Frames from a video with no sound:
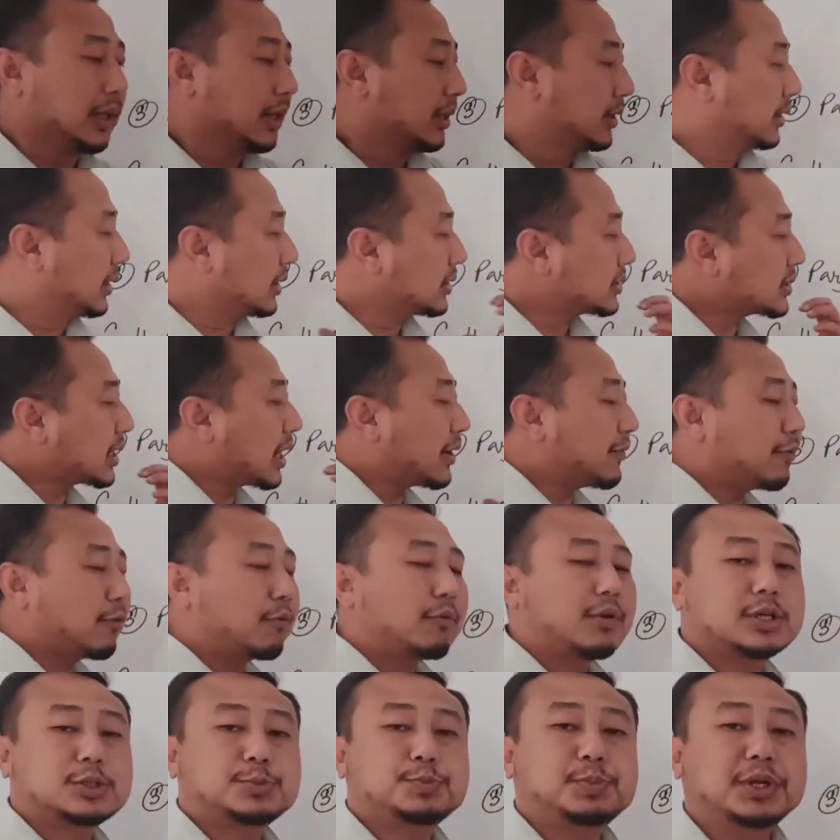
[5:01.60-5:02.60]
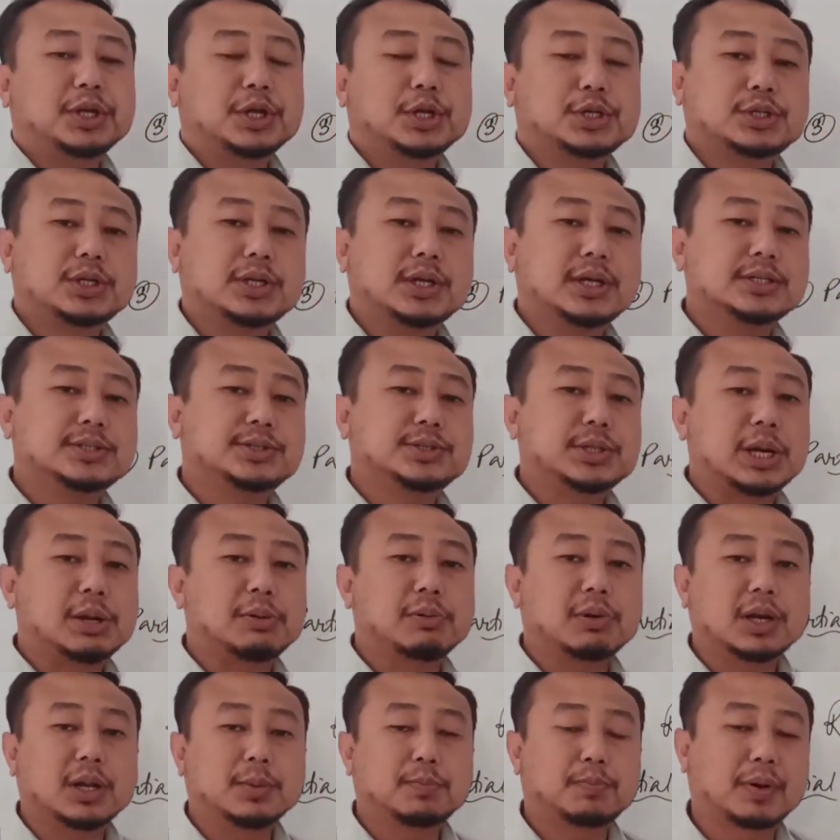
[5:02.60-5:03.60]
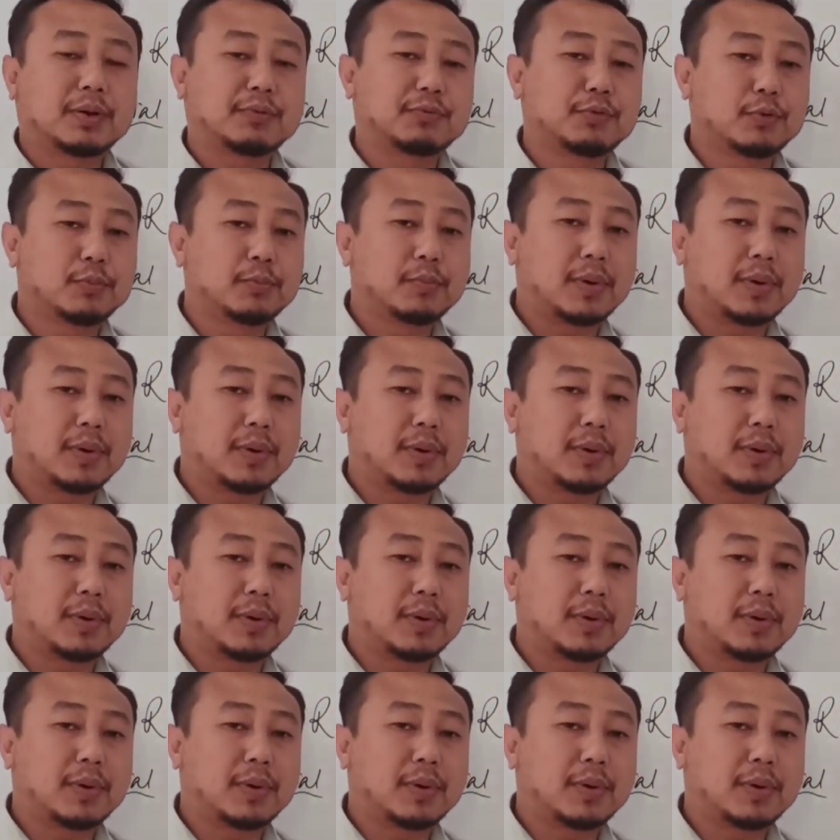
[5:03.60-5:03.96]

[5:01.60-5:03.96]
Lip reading: This type of respiration is generally performed